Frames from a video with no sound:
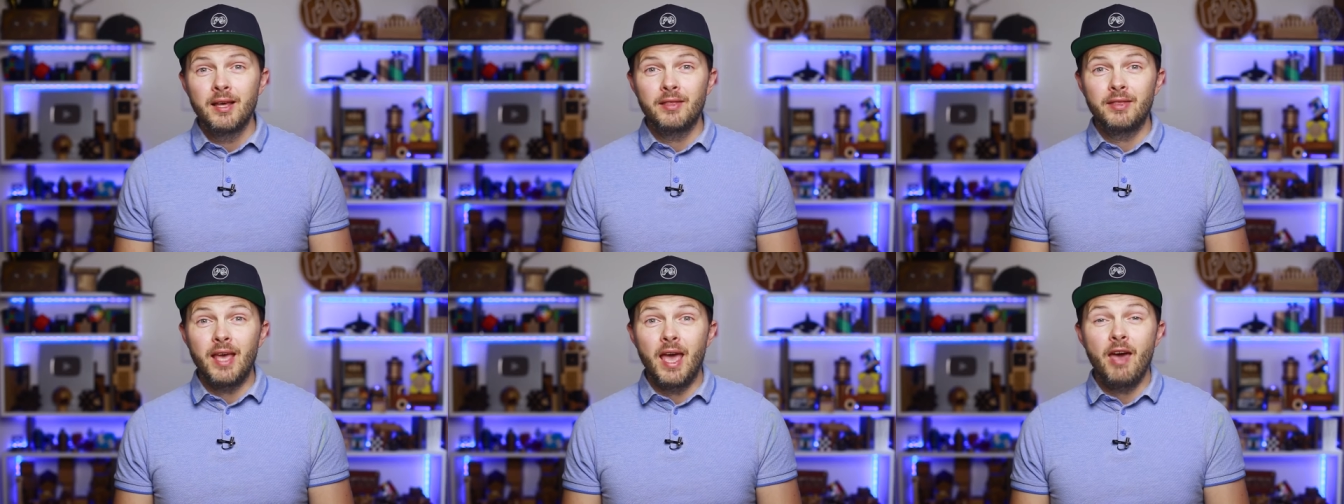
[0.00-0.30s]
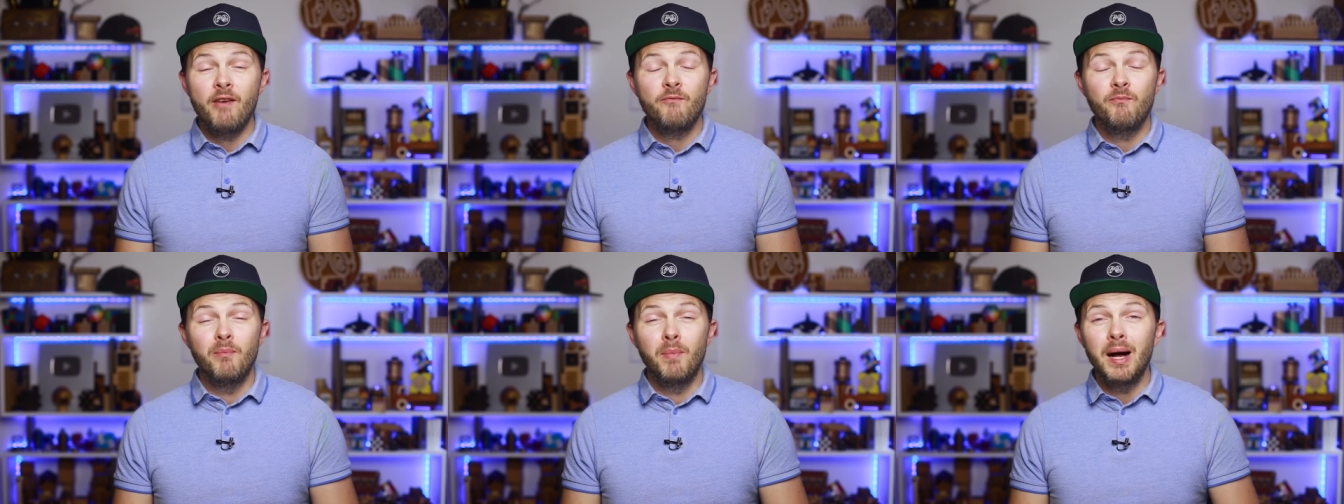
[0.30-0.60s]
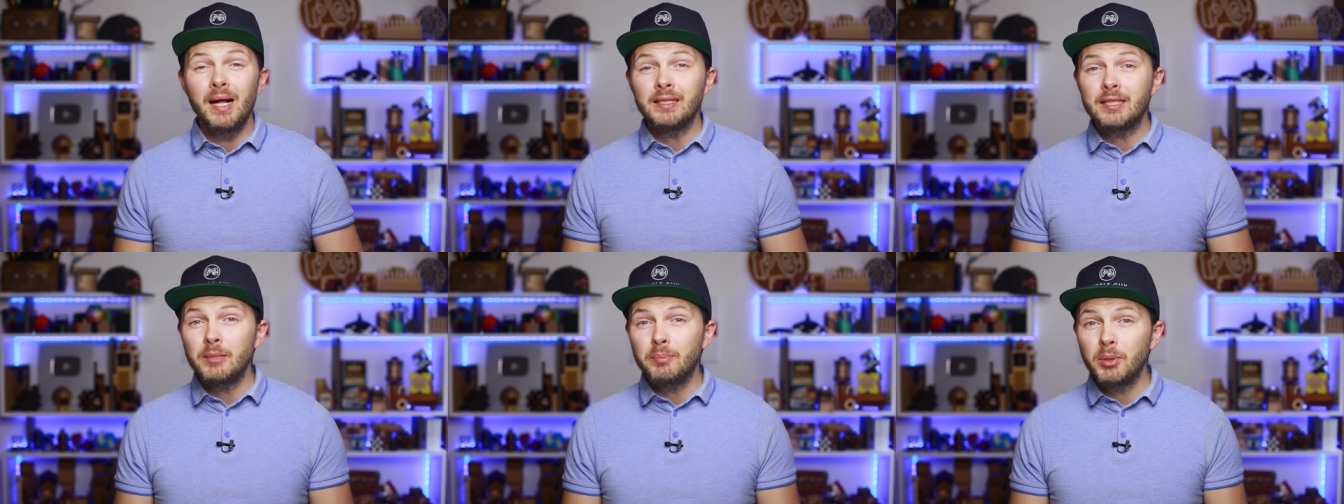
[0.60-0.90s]
They have
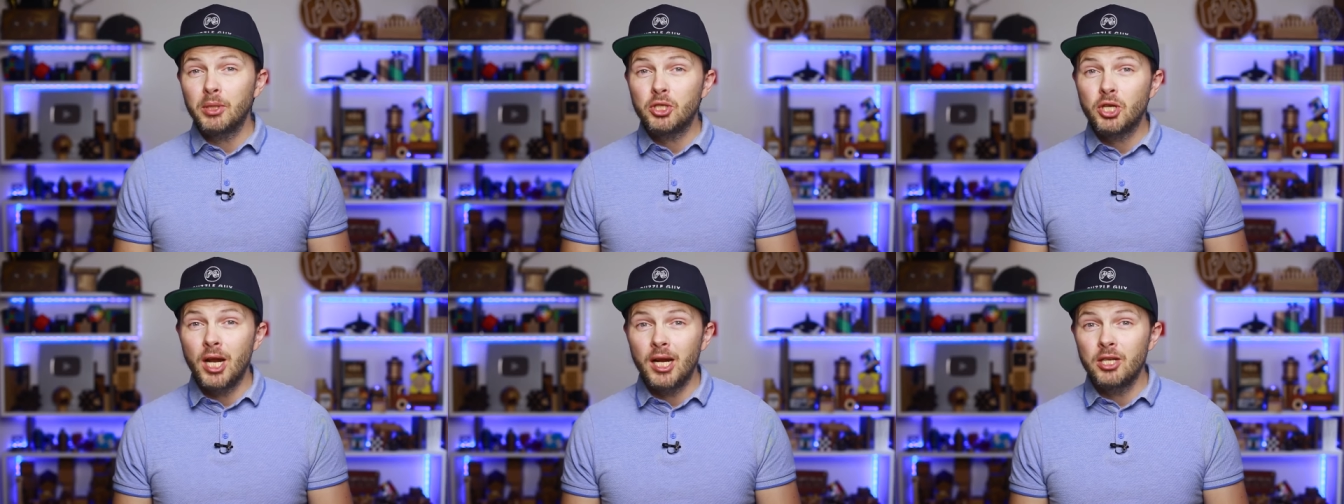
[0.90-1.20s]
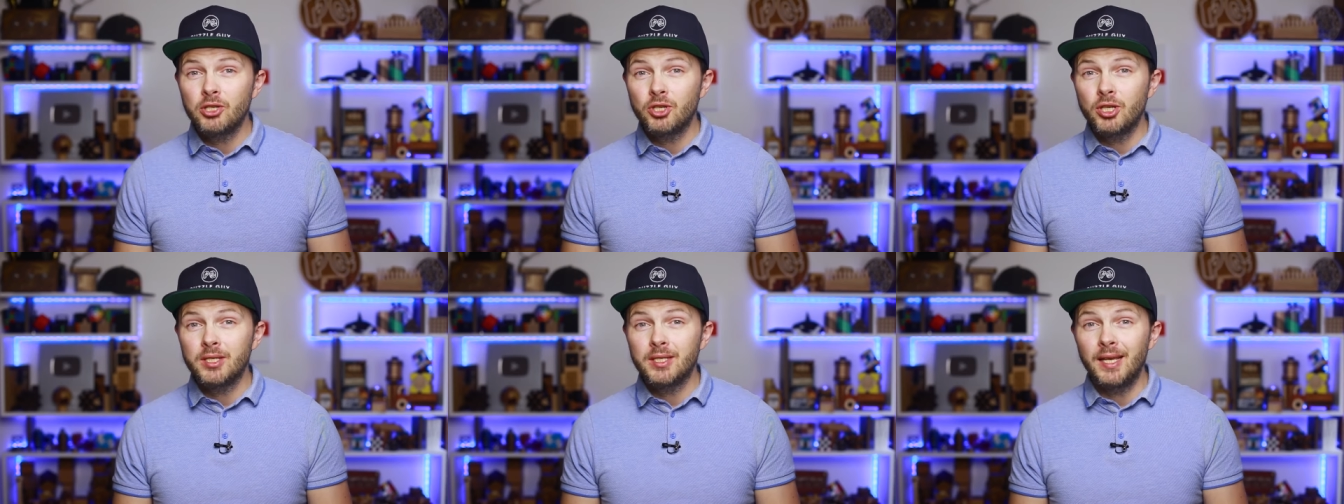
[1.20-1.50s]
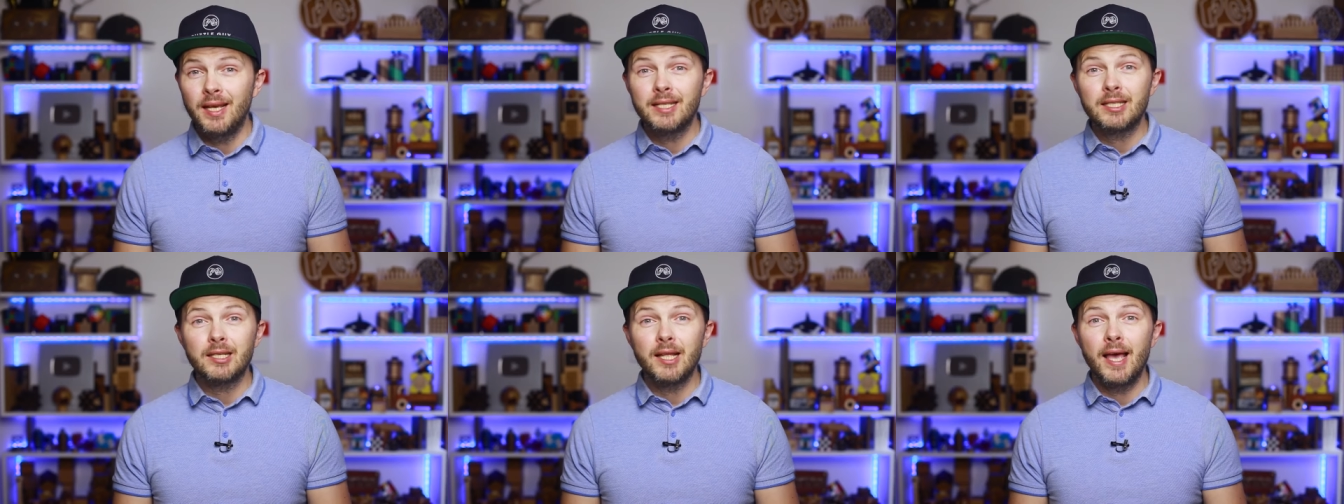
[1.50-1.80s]
multiple challenges.
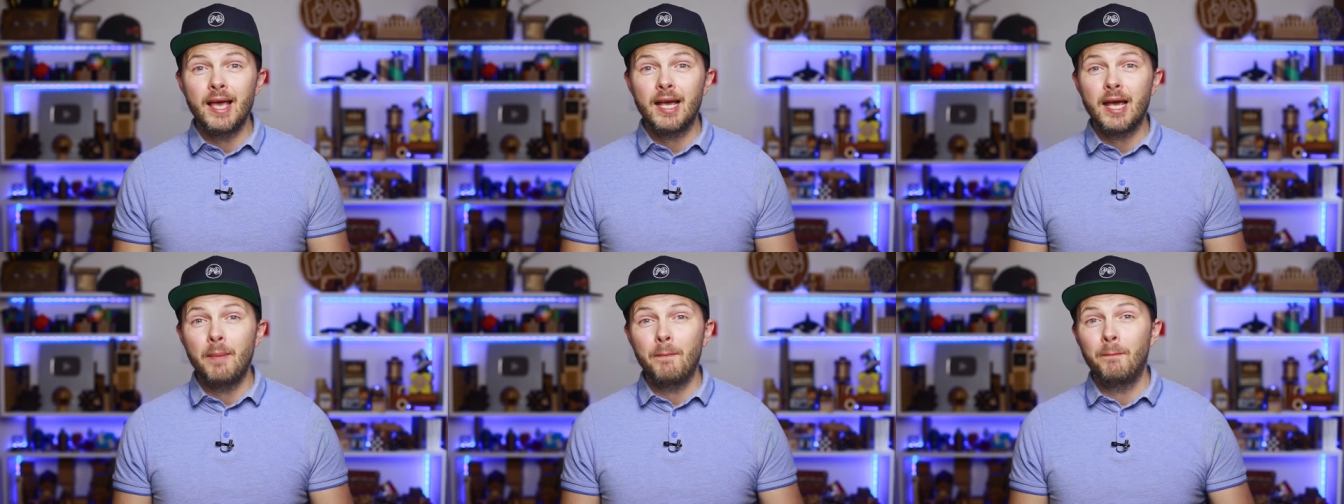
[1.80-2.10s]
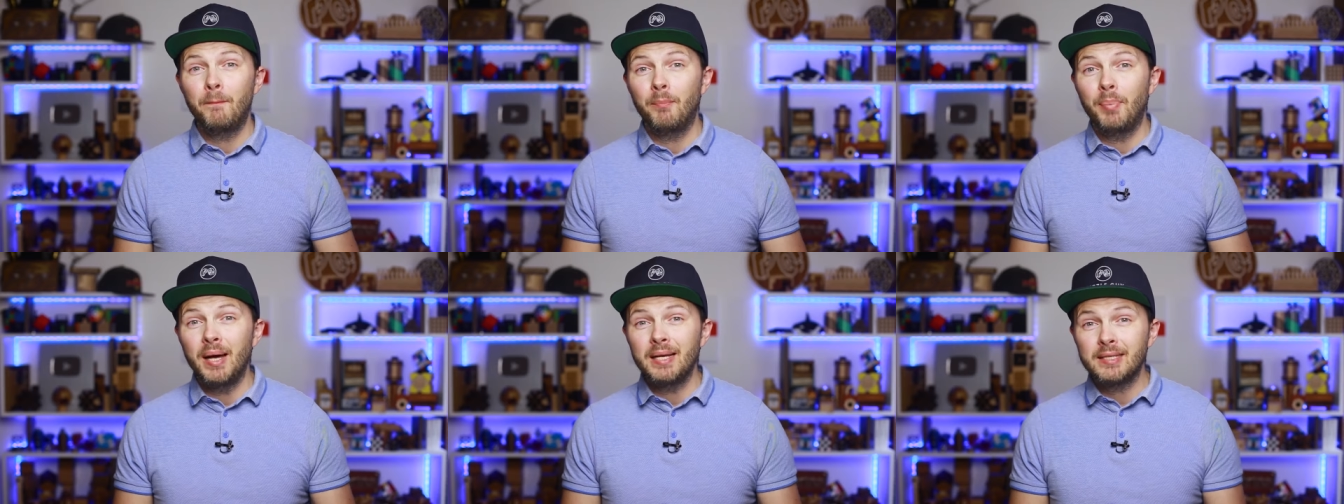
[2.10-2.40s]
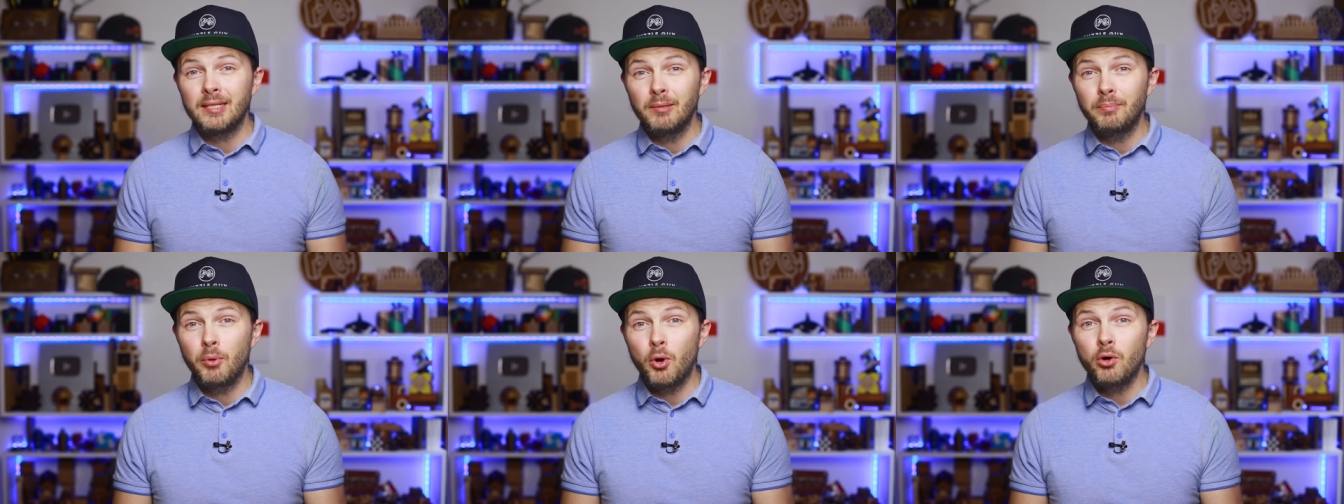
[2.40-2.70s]
It's like a
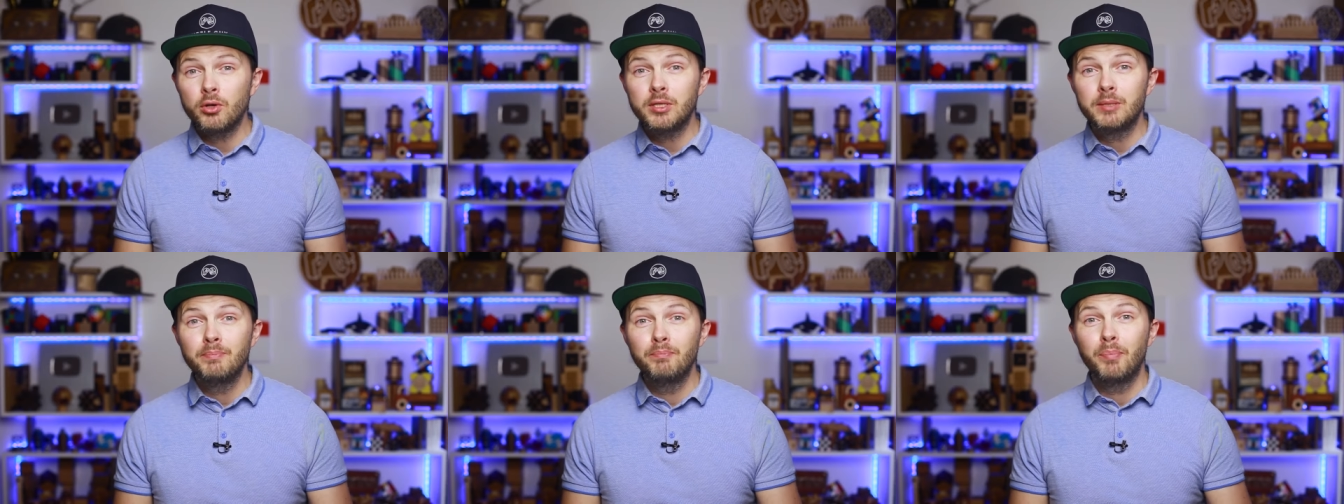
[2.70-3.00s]
puzzle box,